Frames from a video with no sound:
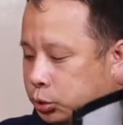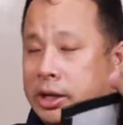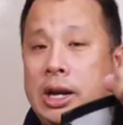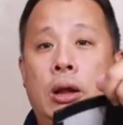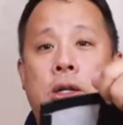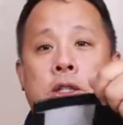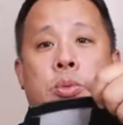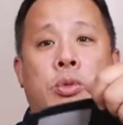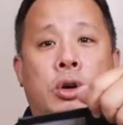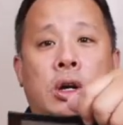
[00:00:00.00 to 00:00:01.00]

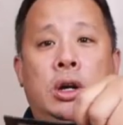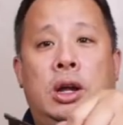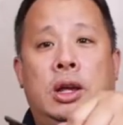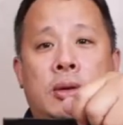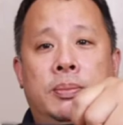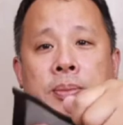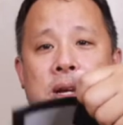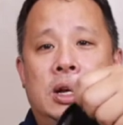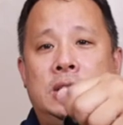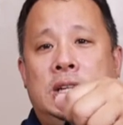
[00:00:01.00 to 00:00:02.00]
$3 more,
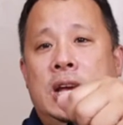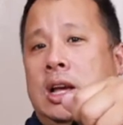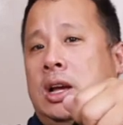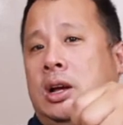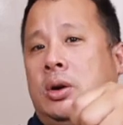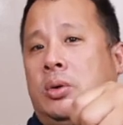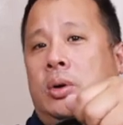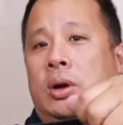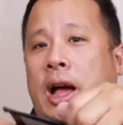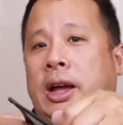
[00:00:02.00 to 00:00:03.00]
because
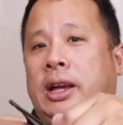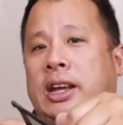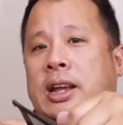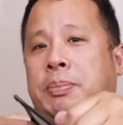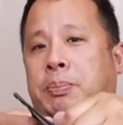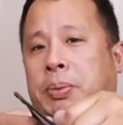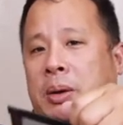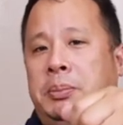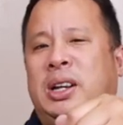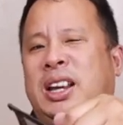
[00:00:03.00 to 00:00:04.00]
I gonna
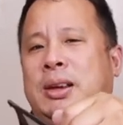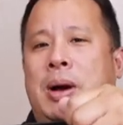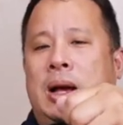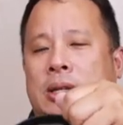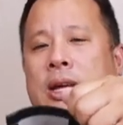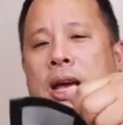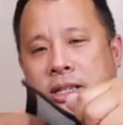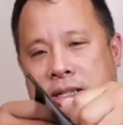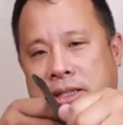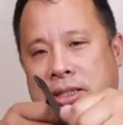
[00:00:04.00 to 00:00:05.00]
permanently mount it. I
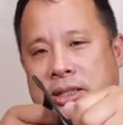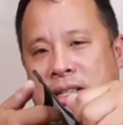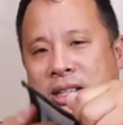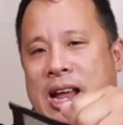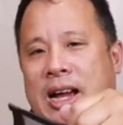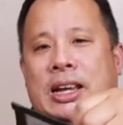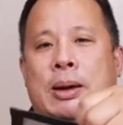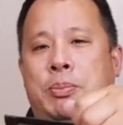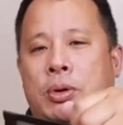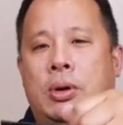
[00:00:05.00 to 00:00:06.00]
just not
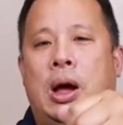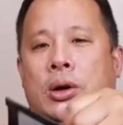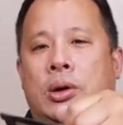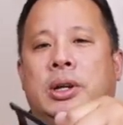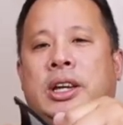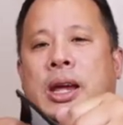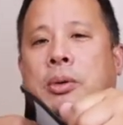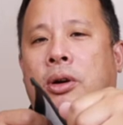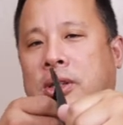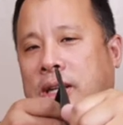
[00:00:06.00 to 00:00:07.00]
gonna pull out all the
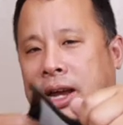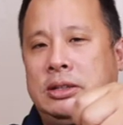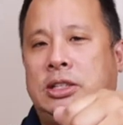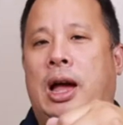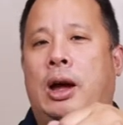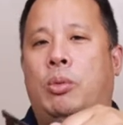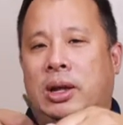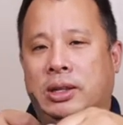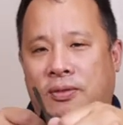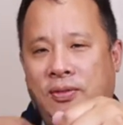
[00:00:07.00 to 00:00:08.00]
cable all the time, so I
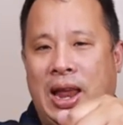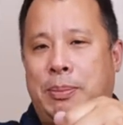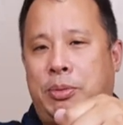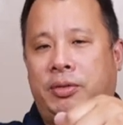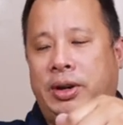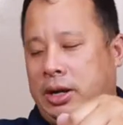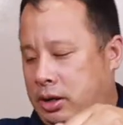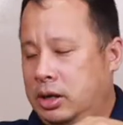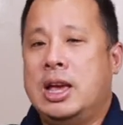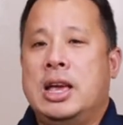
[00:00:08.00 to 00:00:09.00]
want the flap over
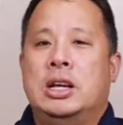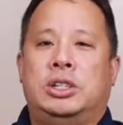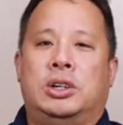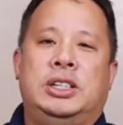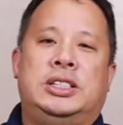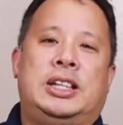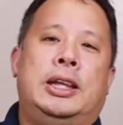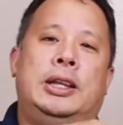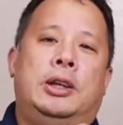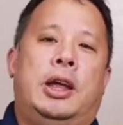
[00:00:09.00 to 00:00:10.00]
here. So
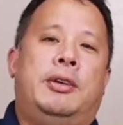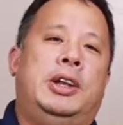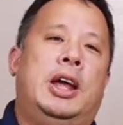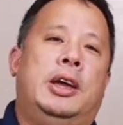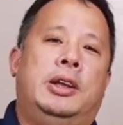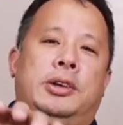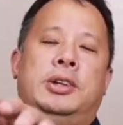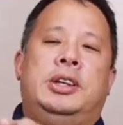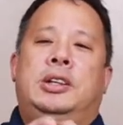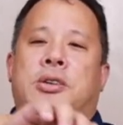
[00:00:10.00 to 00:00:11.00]
instead, every time
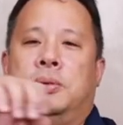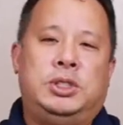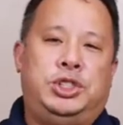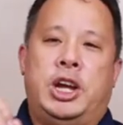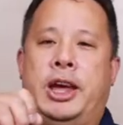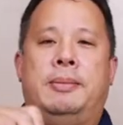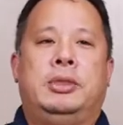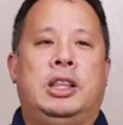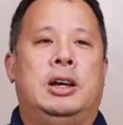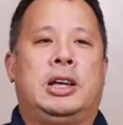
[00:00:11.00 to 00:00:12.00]
you need to
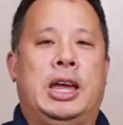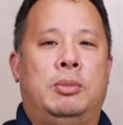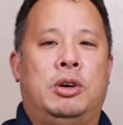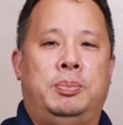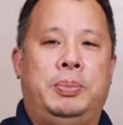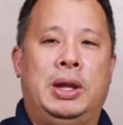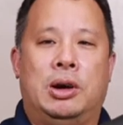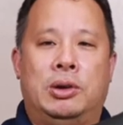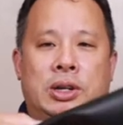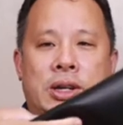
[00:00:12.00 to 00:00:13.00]
jam the cable
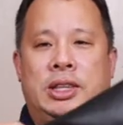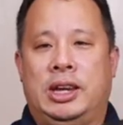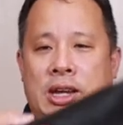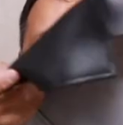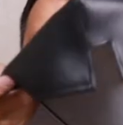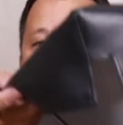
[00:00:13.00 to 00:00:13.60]
below the thing,